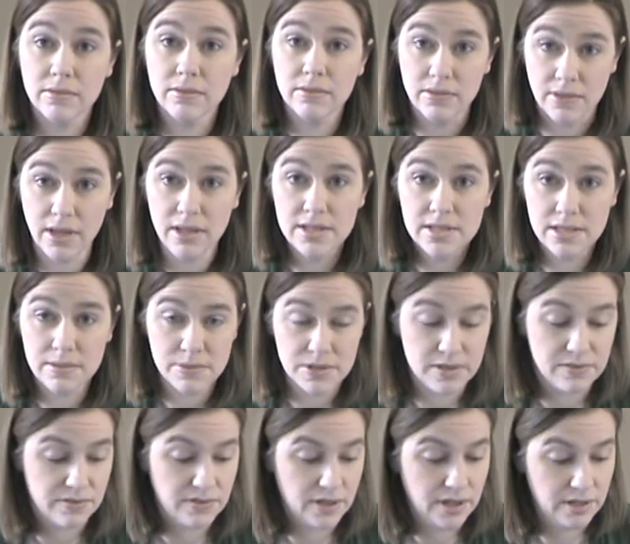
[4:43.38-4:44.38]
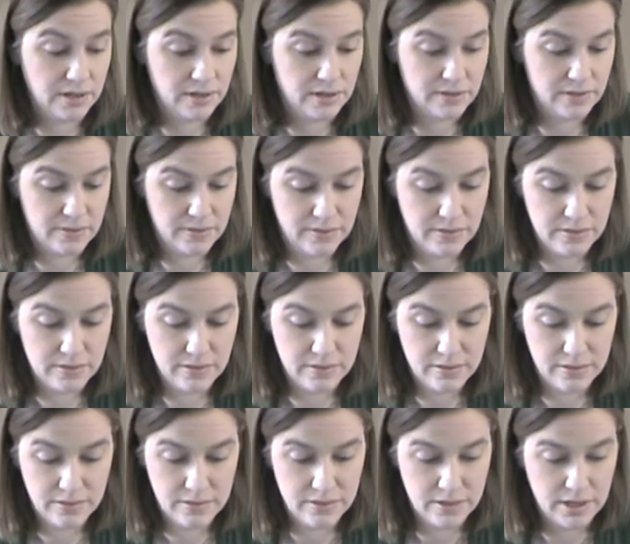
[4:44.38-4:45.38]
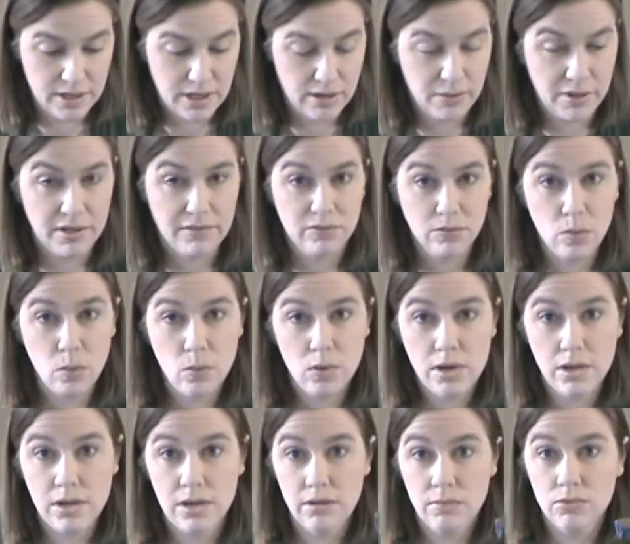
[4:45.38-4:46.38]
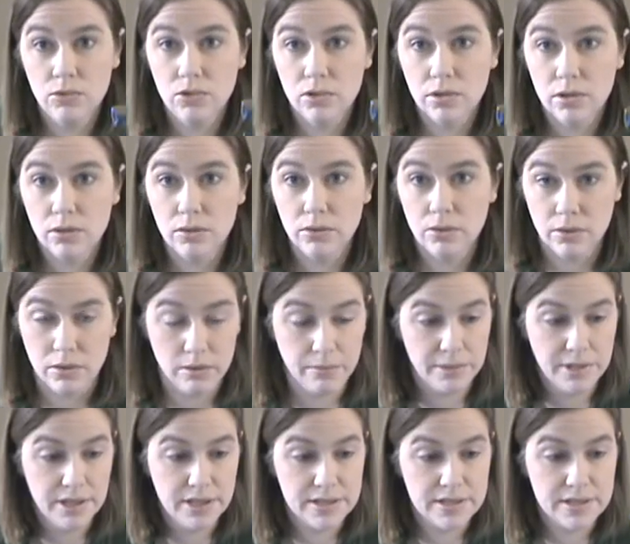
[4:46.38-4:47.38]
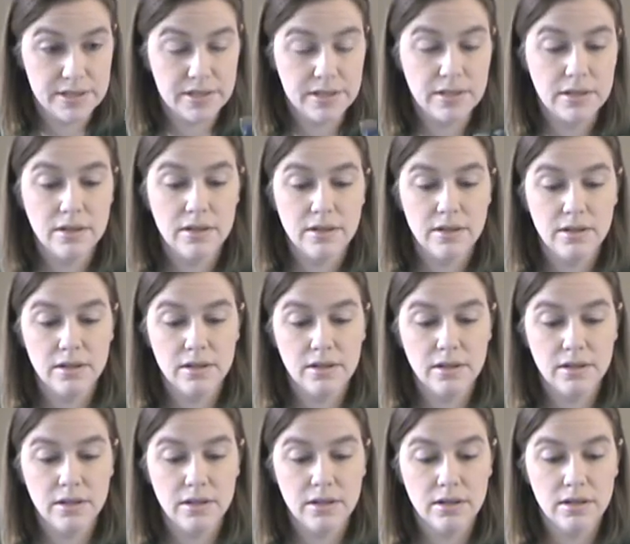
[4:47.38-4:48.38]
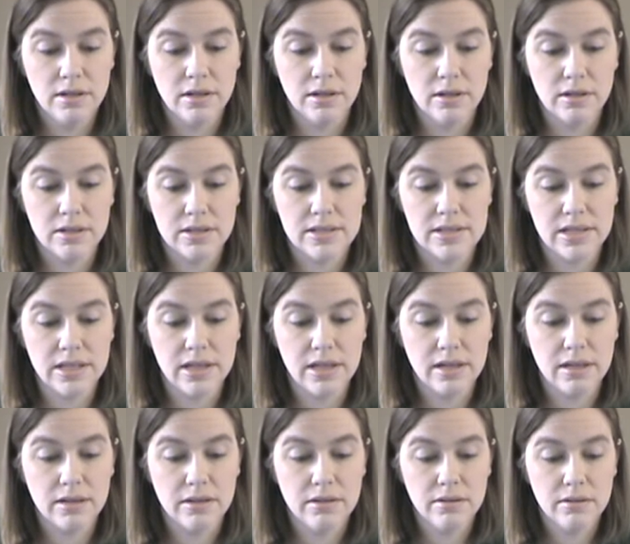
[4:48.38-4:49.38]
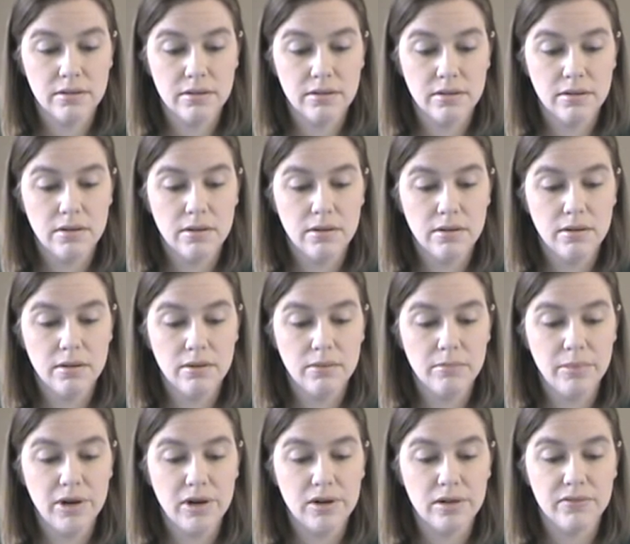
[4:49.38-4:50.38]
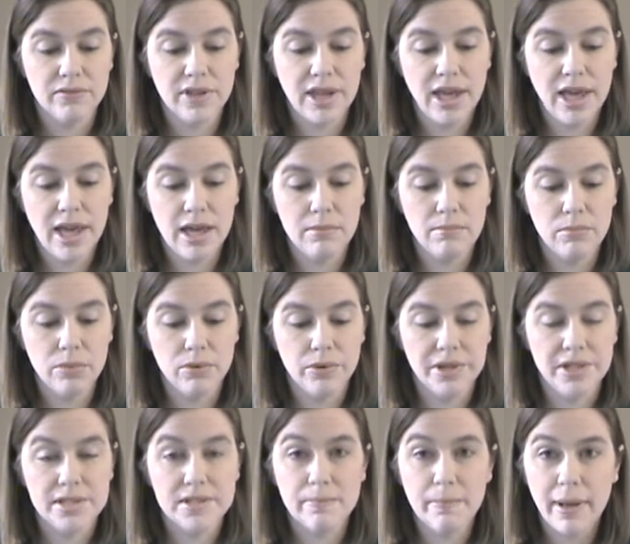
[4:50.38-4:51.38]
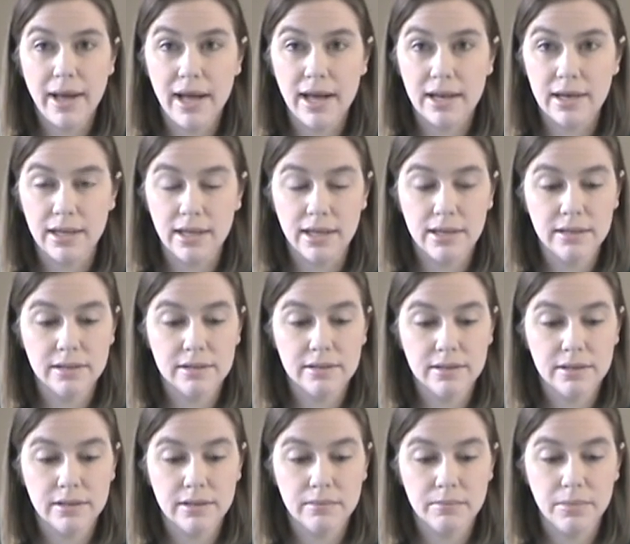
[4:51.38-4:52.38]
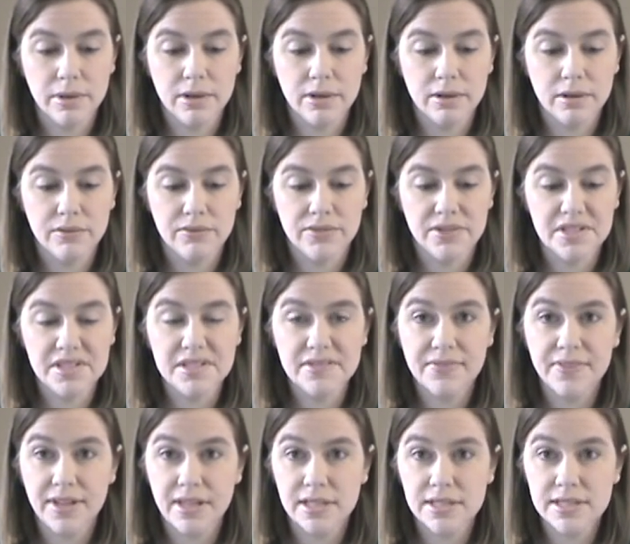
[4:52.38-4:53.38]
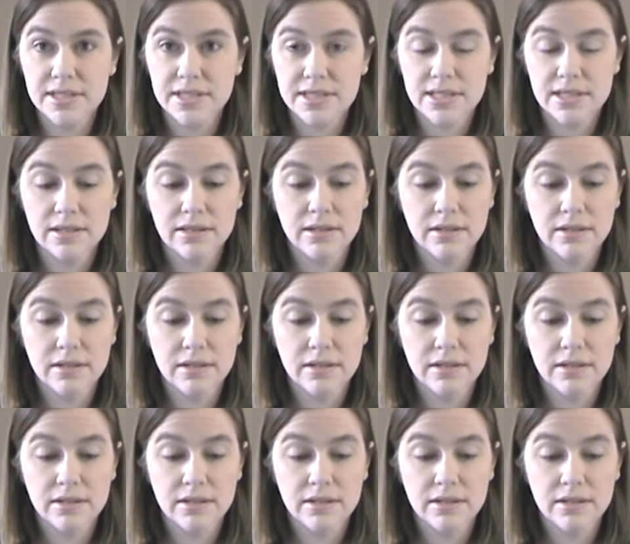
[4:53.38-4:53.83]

That seems to fit. And now we have one more corner piece. Looks like part of Catboy's body and part of his face.